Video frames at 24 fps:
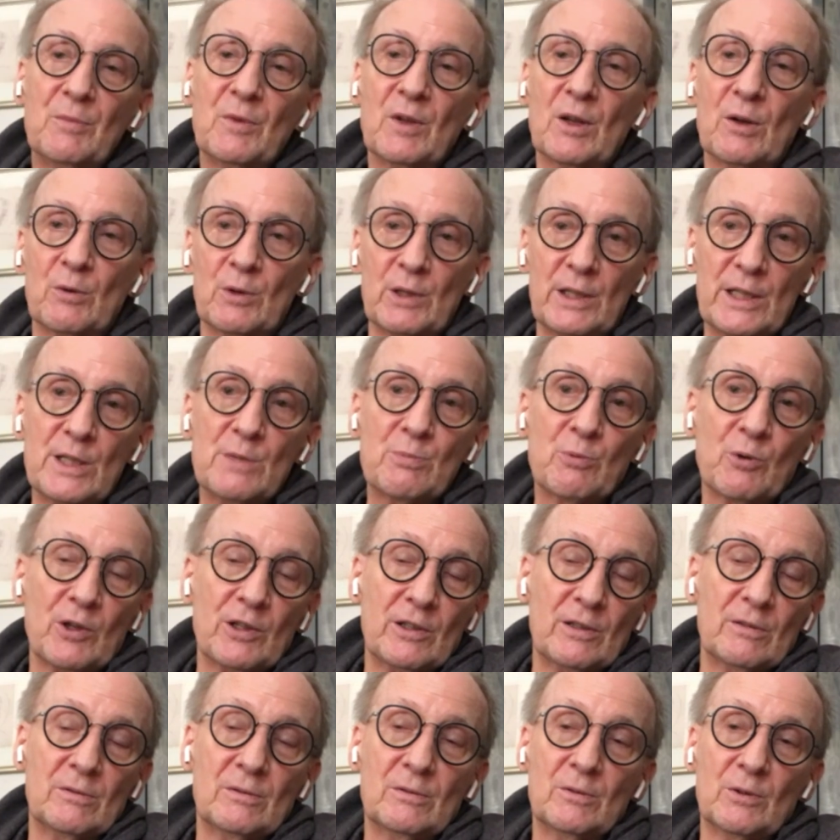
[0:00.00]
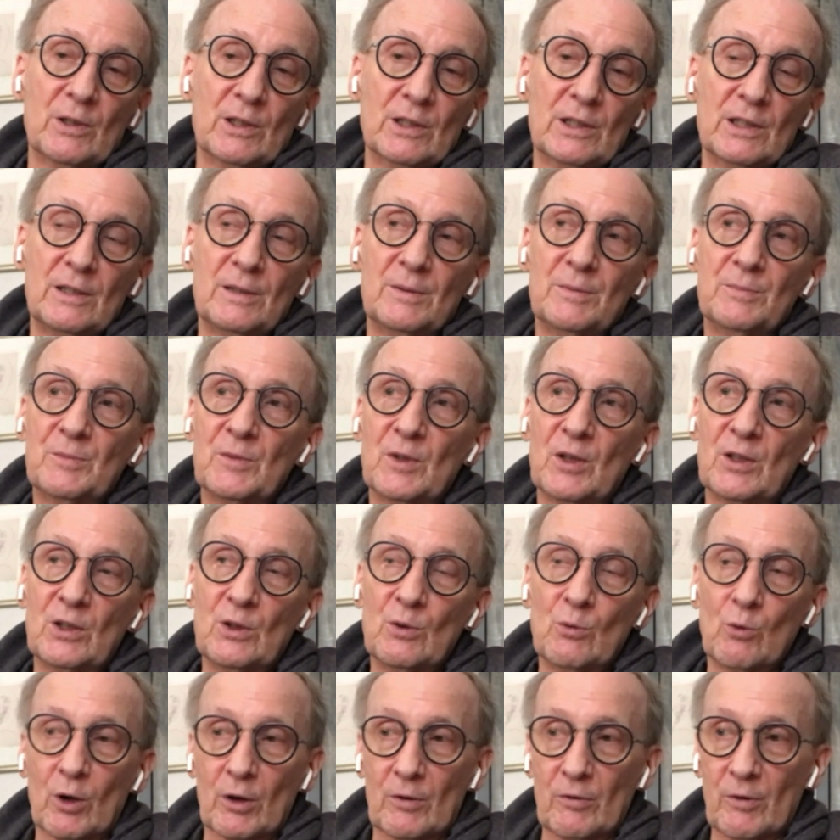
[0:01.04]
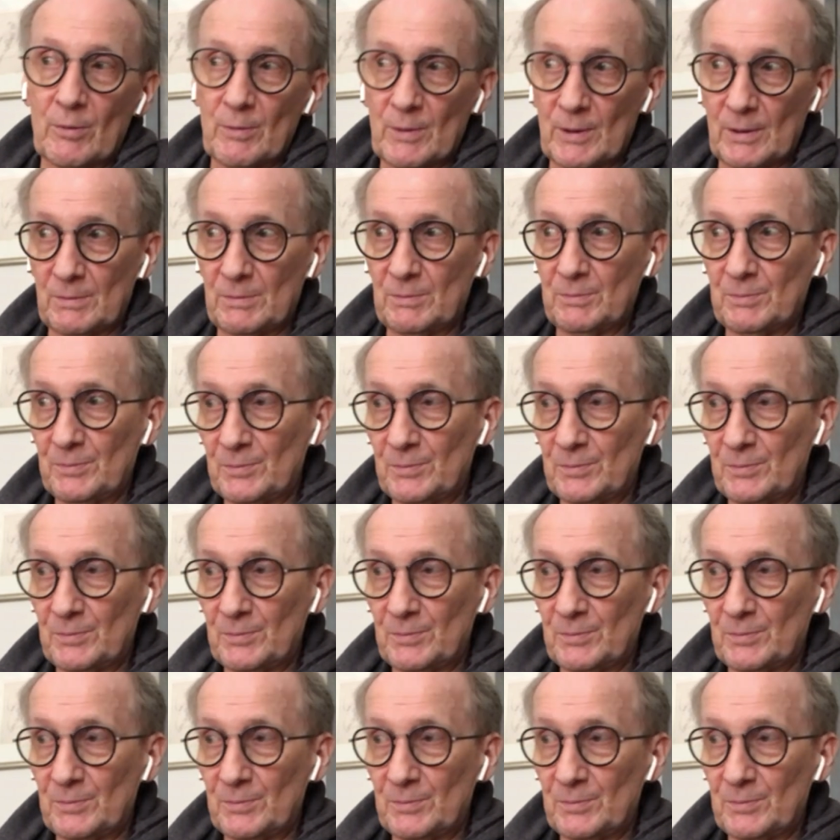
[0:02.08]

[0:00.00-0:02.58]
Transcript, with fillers: release print, really. You work from